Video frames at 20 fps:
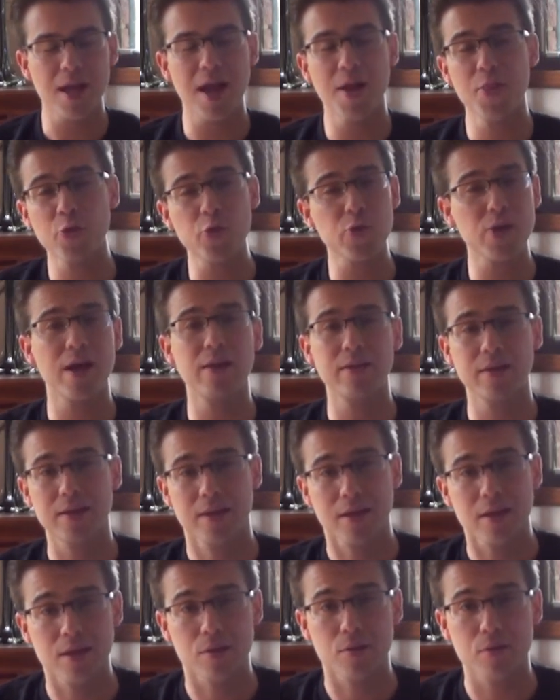And the
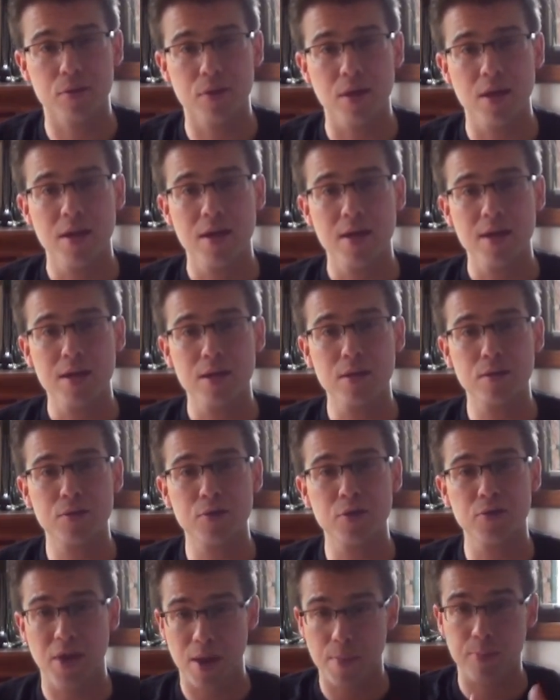reality is
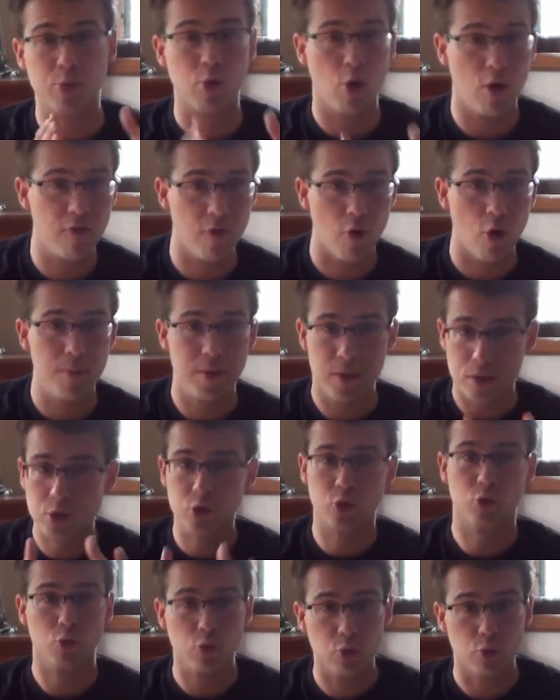that that proverb is
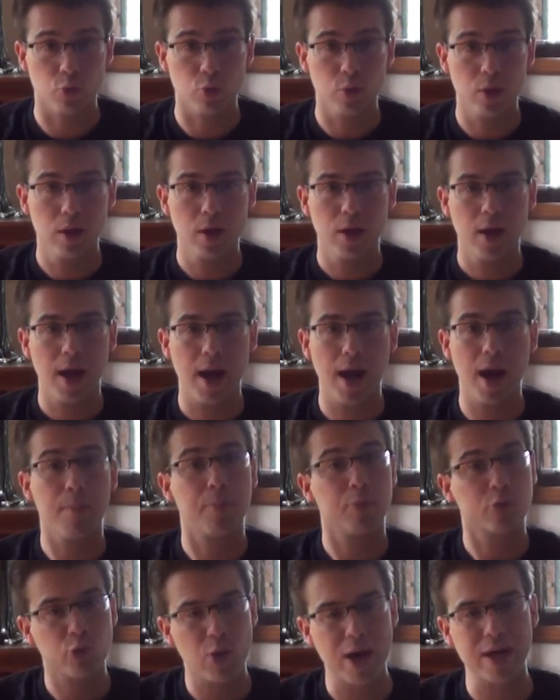true.
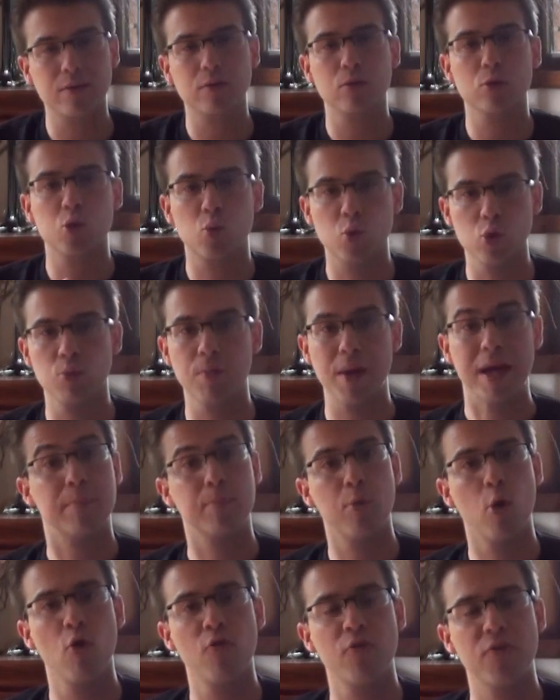Practice will make
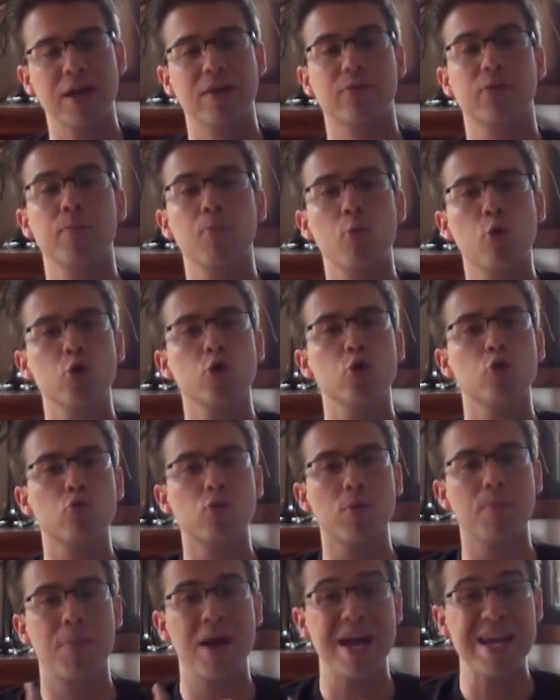perfect. The more you
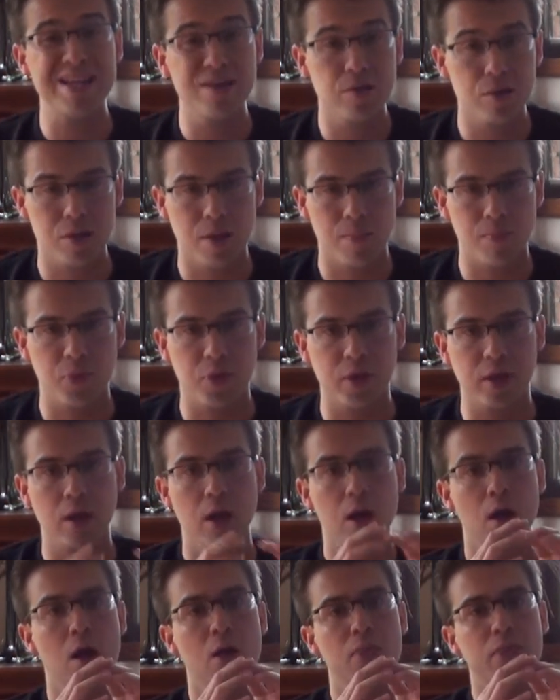repeat something,
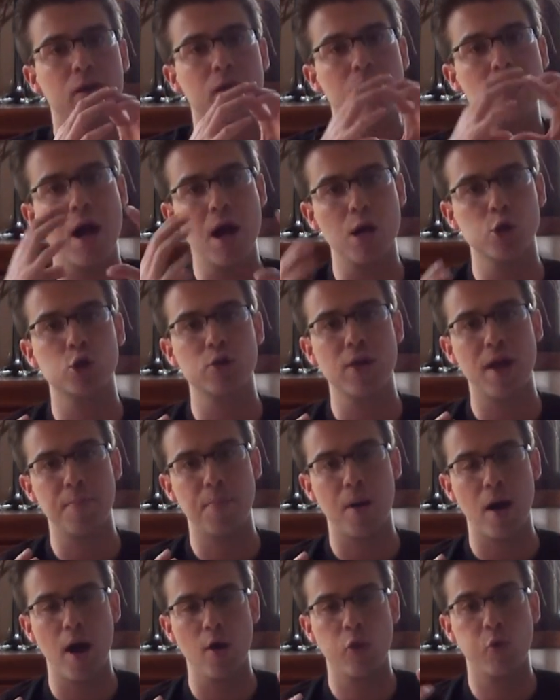the larger
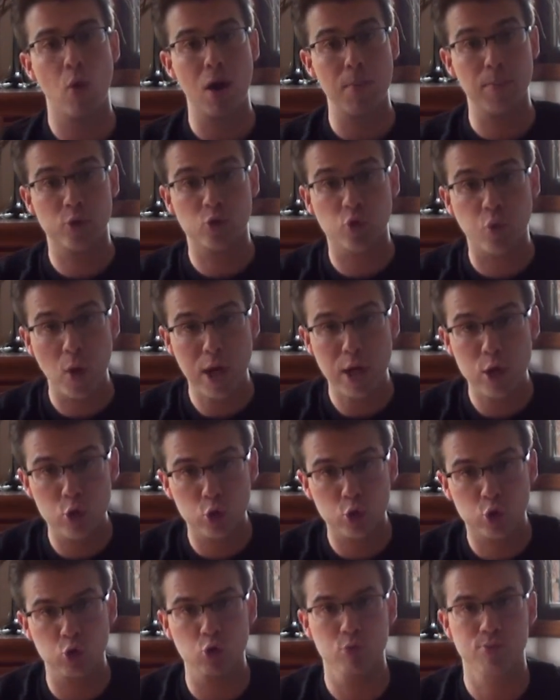that pathway between
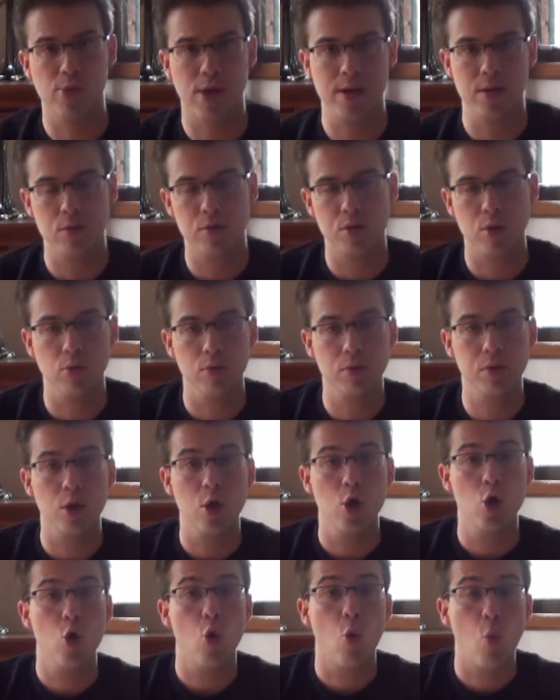your two brain cells
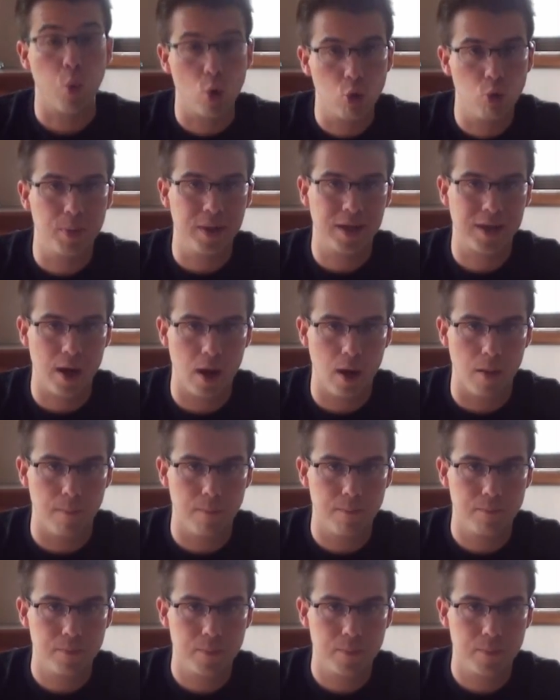will become.